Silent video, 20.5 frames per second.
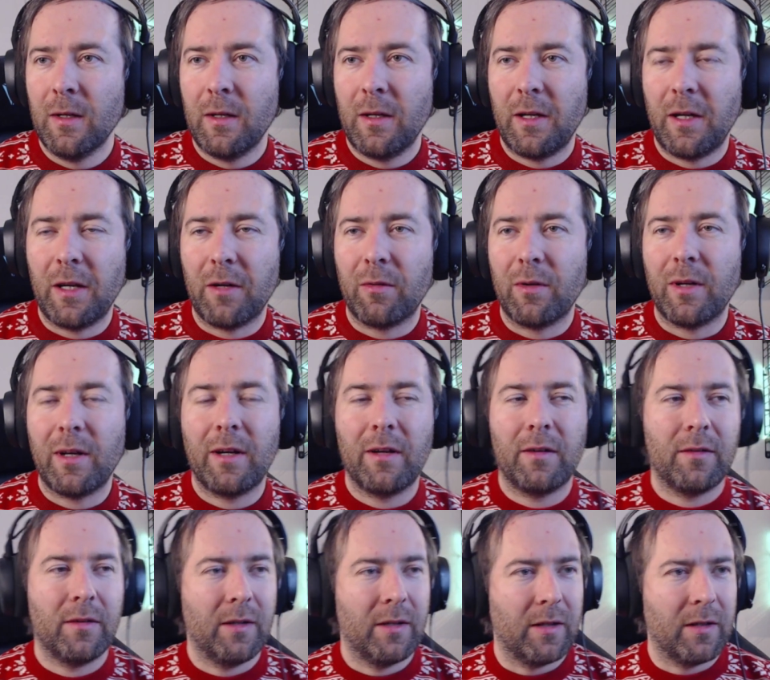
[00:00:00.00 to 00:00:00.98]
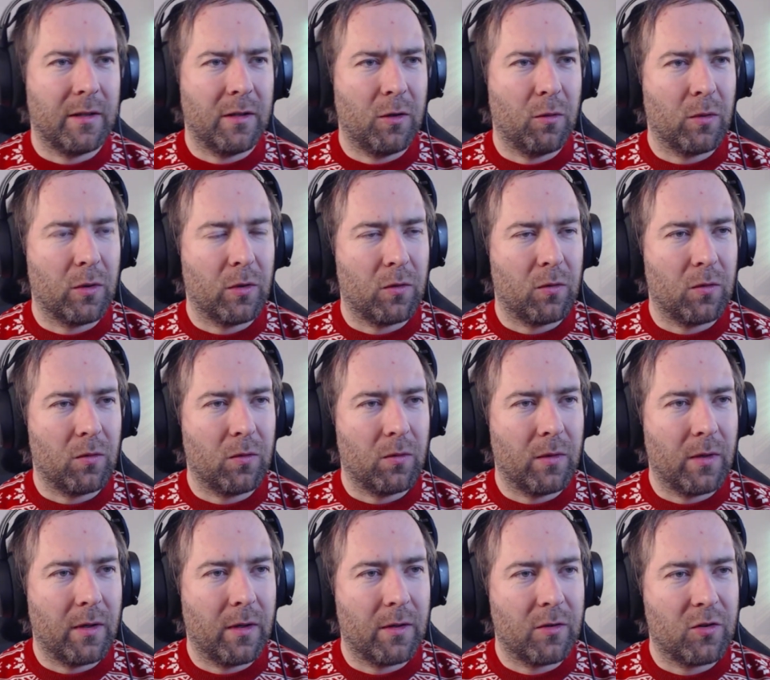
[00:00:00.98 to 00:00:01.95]
here and there and you want
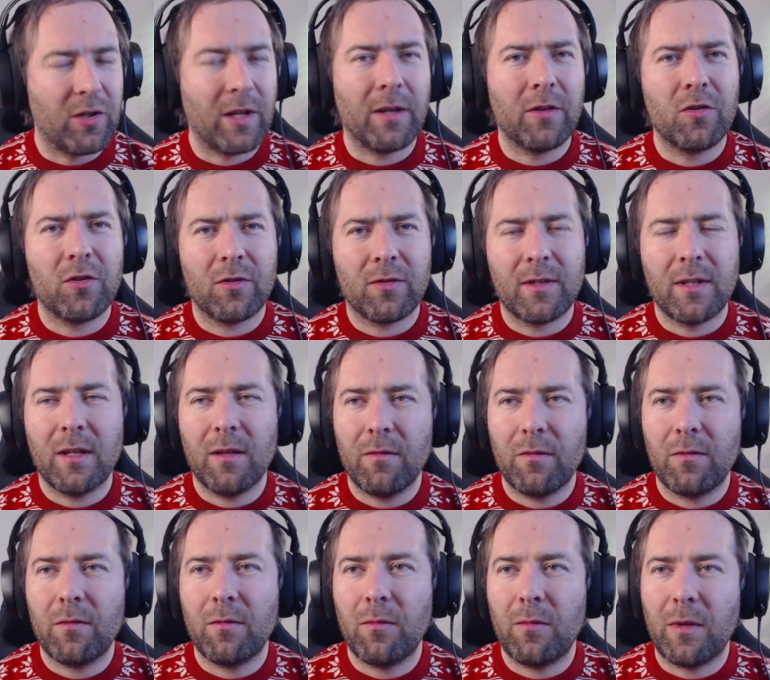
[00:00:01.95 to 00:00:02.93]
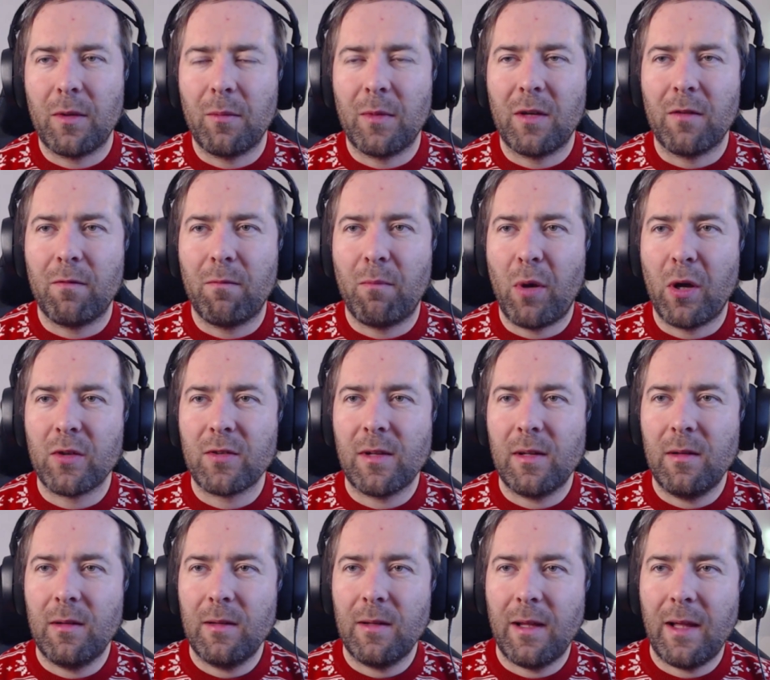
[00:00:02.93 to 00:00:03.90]
to challenge yourself with a bit of
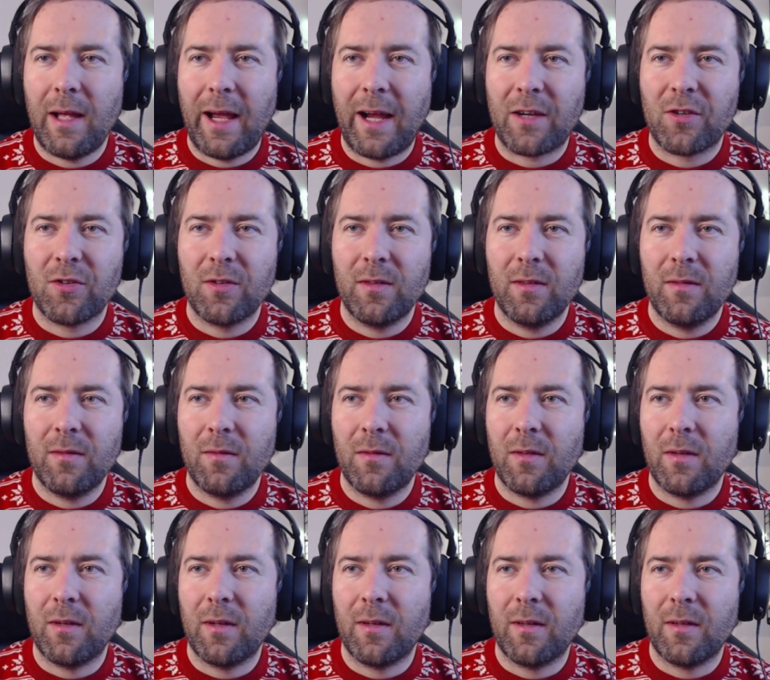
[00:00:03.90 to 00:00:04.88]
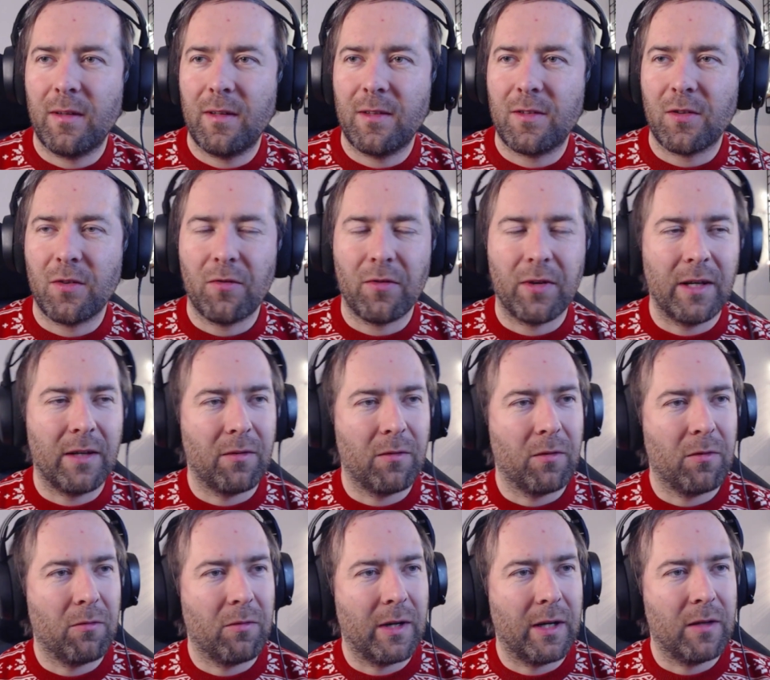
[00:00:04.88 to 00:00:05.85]
puzzle action. It's a great
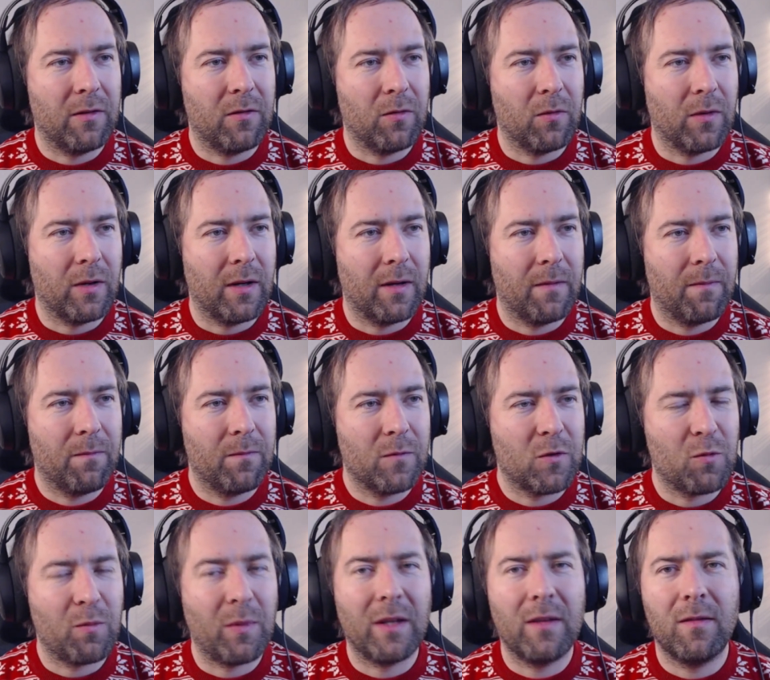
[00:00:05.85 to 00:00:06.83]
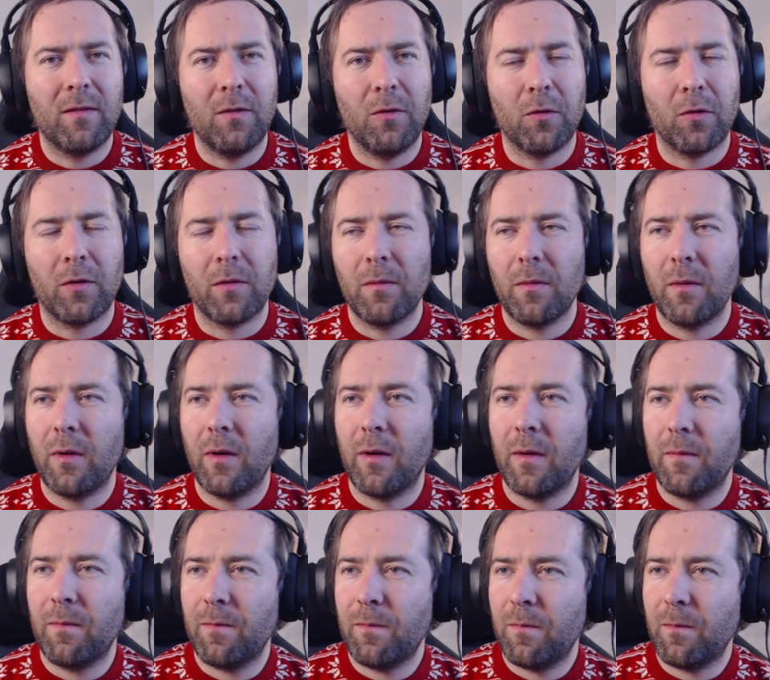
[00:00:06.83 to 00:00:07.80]
way to spend your
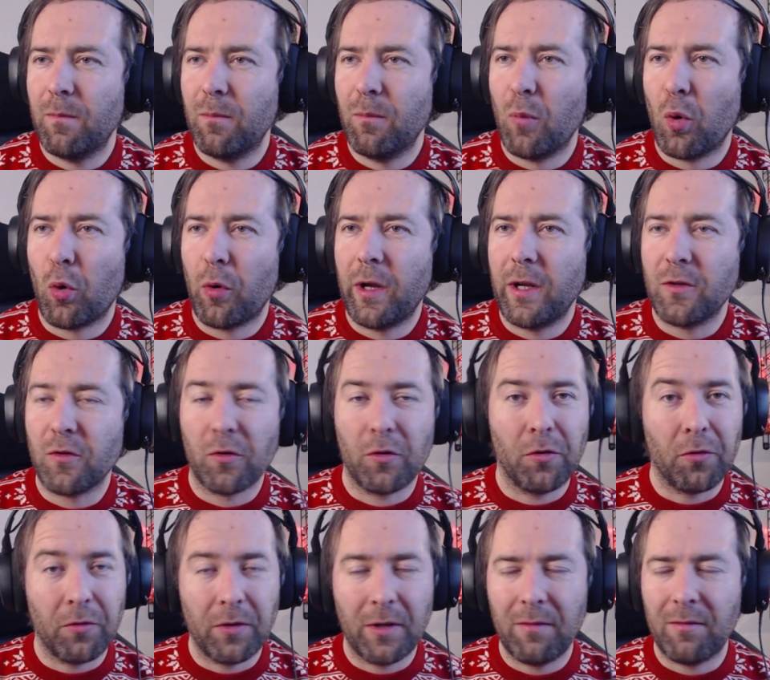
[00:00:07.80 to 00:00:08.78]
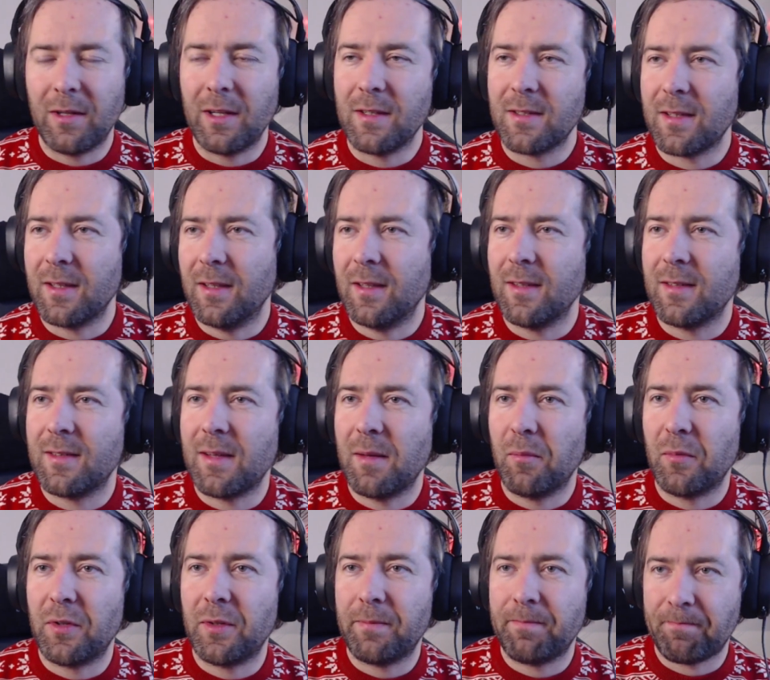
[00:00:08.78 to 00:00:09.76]
mornings or your evenings in
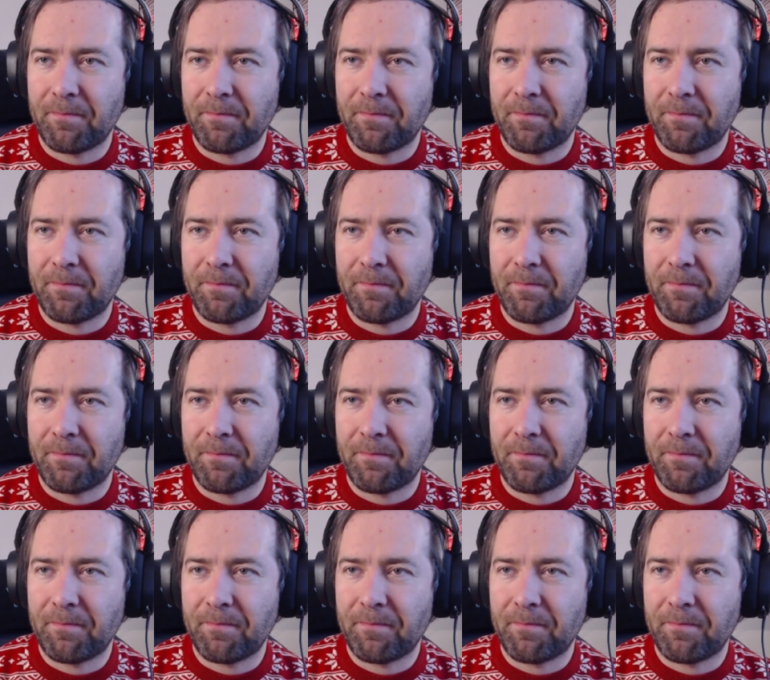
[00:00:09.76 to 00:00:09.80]
December.